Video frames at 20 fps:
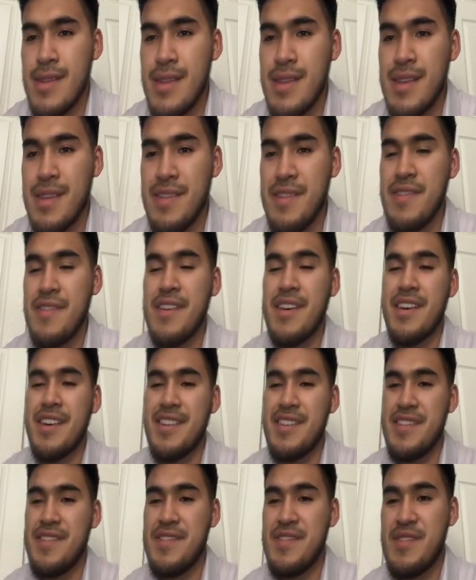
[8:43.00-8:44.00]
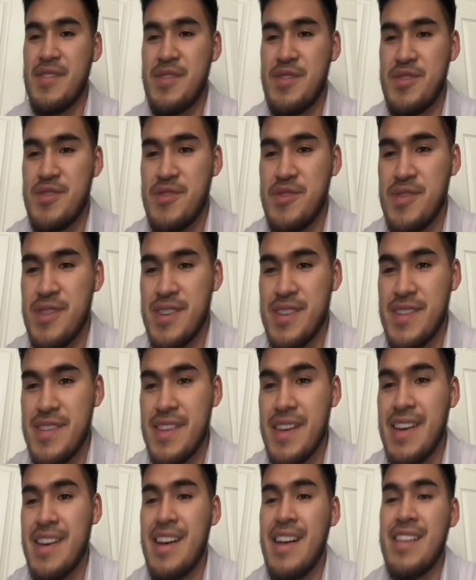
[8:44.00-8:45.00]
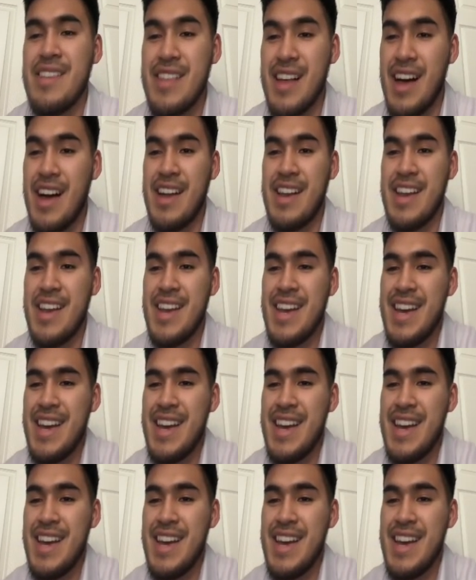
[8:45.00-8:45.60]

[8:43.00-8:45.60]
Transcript: this is a this is a good tr- this is a, a lot.